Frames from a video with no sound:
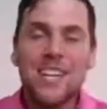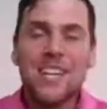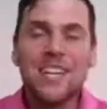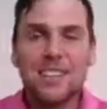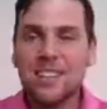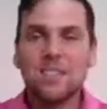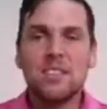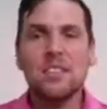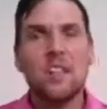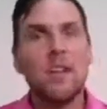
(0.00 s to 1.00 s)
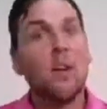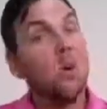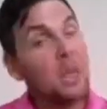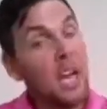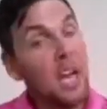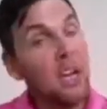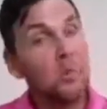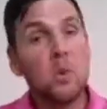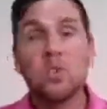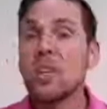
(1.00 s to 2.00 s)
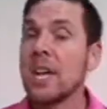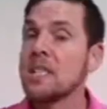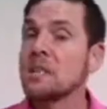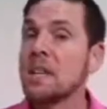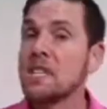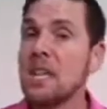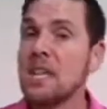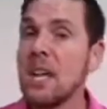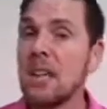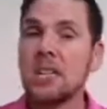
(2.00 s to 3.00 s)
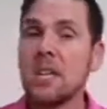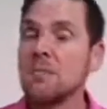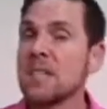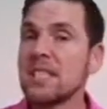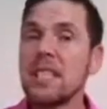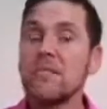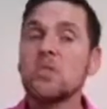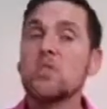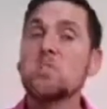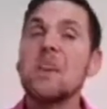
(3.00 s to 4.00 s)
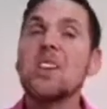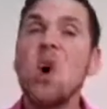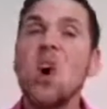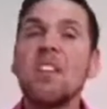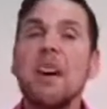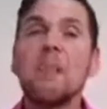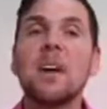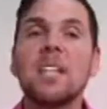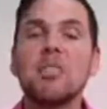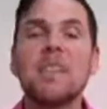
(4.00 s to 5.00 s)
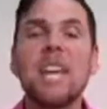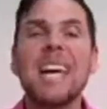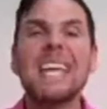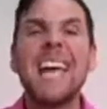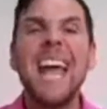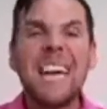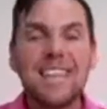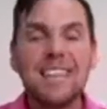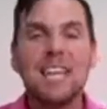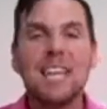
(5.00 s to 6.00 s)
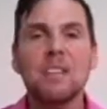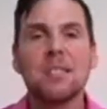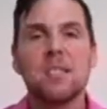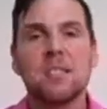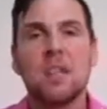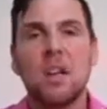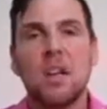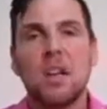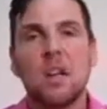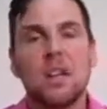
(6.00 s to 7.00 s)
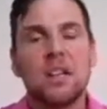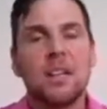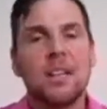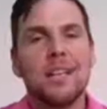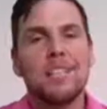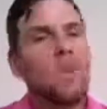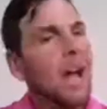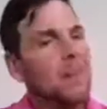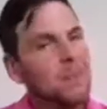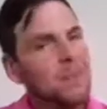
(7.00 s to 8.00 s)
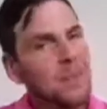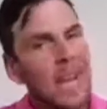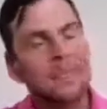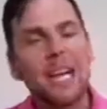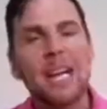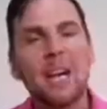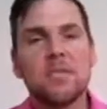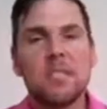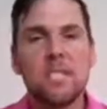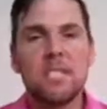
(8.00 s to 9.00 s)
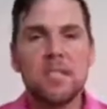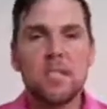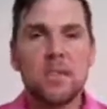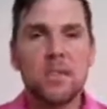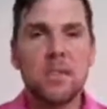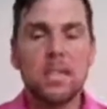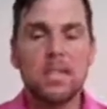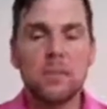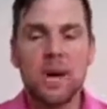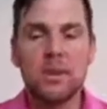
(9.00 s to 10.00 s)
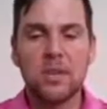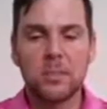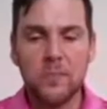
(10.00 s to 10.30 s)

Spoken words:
you're like, okay, well, you can't spend $10 on it, because then if you spend all that money, you can't get anything else. Have that conversation, start thinking about it.